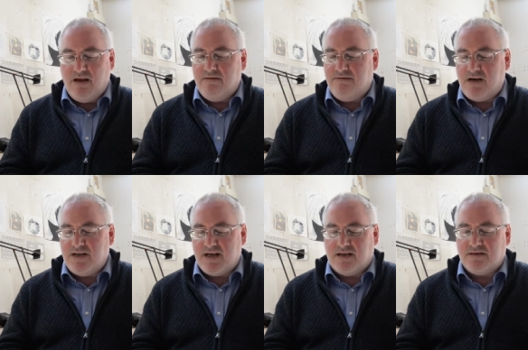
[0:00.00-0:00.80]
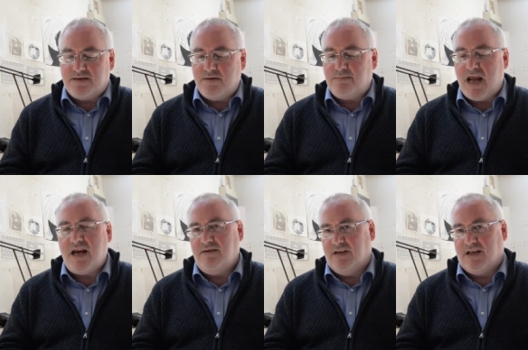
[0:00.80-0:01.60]
Fairy tales don't
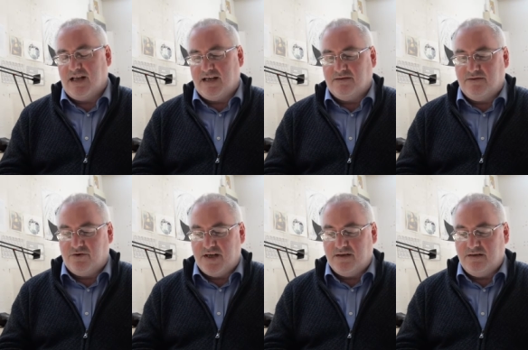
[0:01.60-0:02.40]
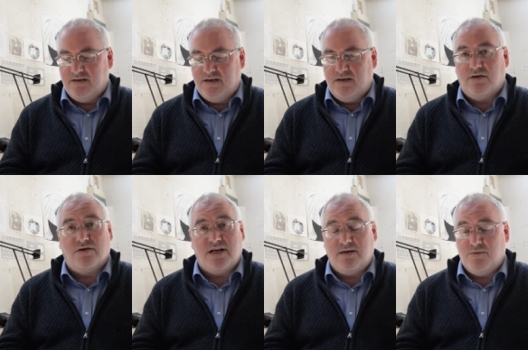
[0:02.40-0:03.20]
behave in the land of Thrinn,
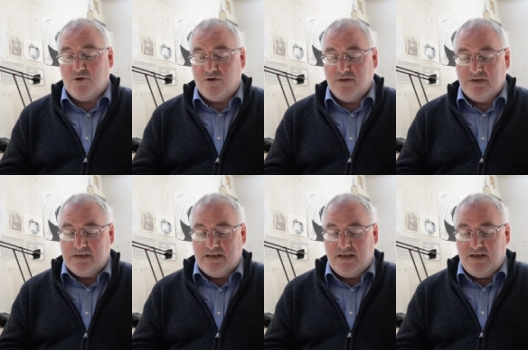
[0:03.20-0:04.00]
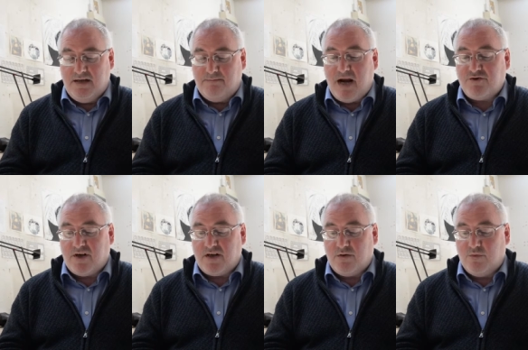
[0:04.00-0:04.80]
not anymore.
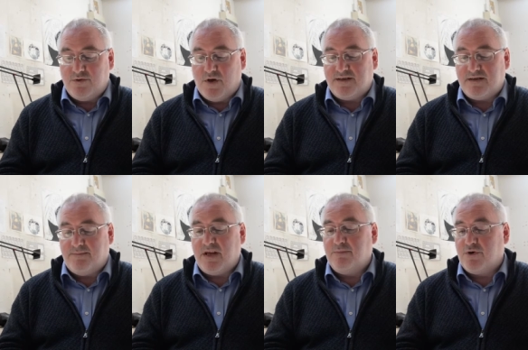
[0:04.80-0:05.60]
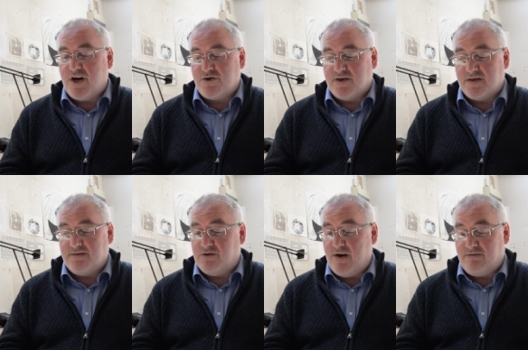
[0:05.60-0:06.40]
Magic was once something precious
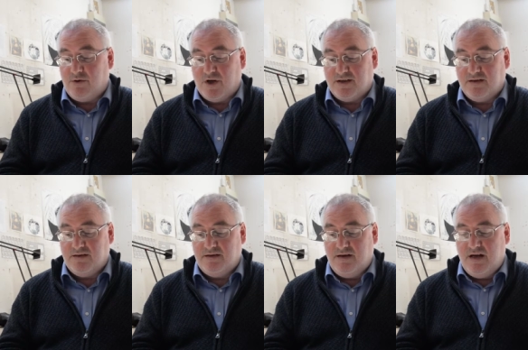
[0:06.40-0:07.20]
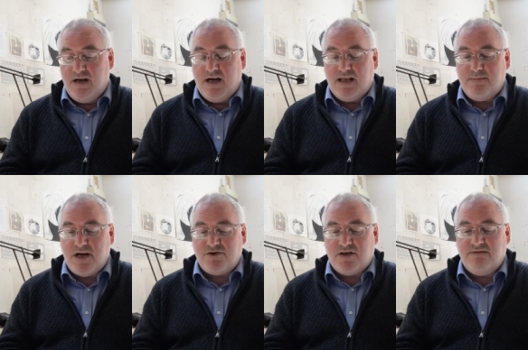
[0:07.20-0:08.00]
for everyone, and the
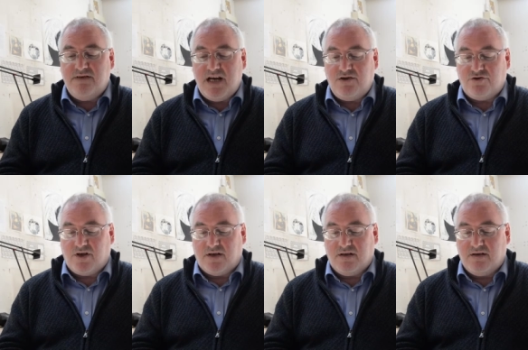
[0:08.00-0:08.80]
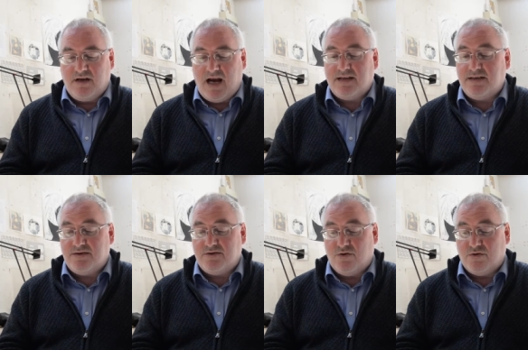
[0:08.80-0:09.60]
magic of nature and its
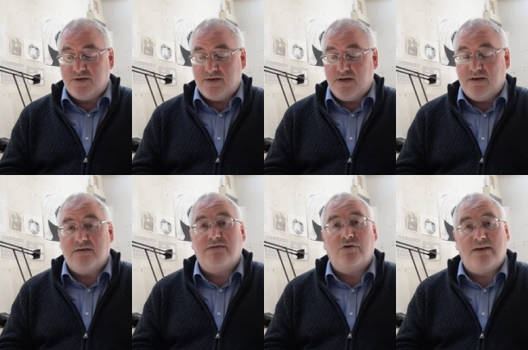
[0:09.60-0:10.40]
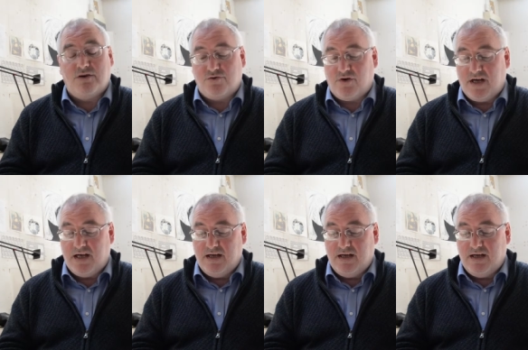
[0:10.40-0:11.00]
source, the Forever Tree,